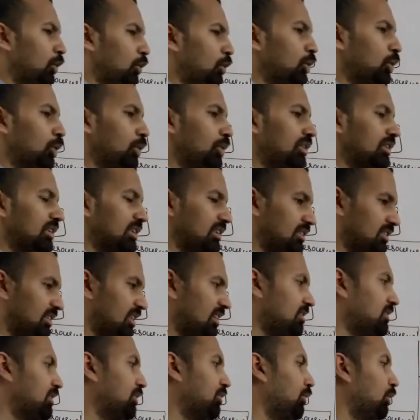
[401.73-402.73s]
to do,
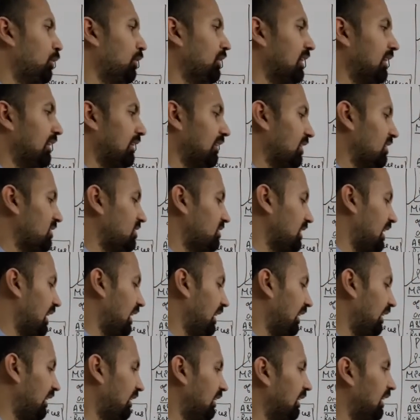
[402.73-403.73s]
just for the
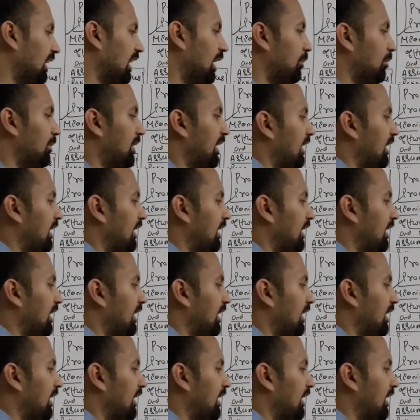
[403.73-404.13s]
understanding, I am